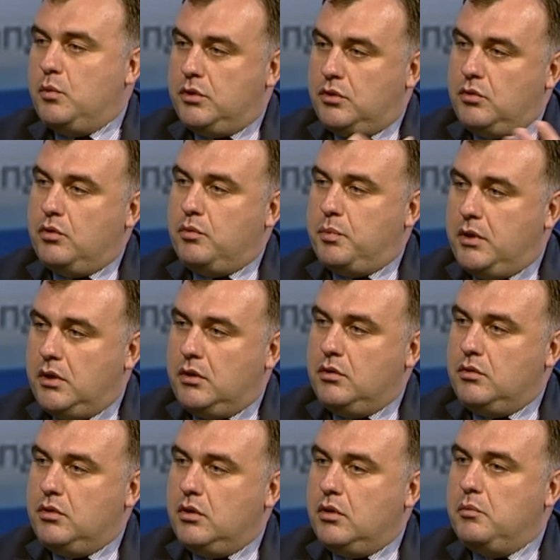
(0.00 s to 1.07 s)
with European
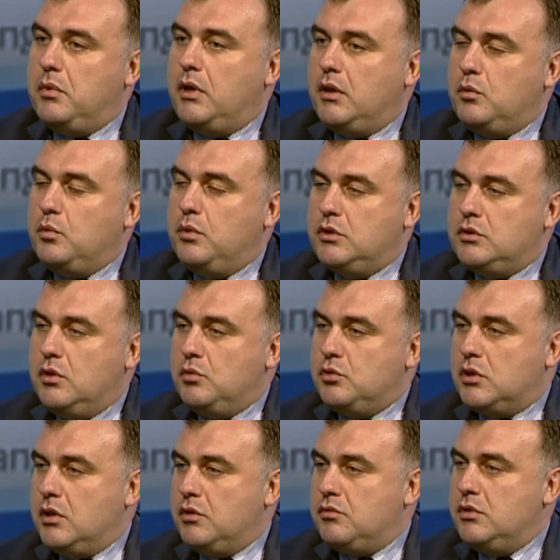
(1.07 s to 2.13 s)
Union, but with those
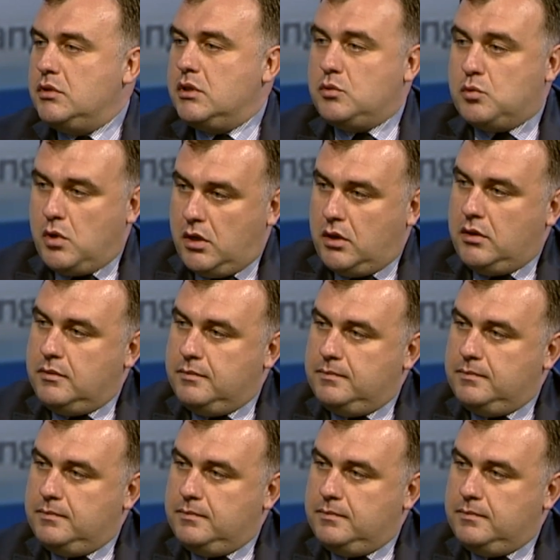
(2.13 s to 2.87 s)
countries as well.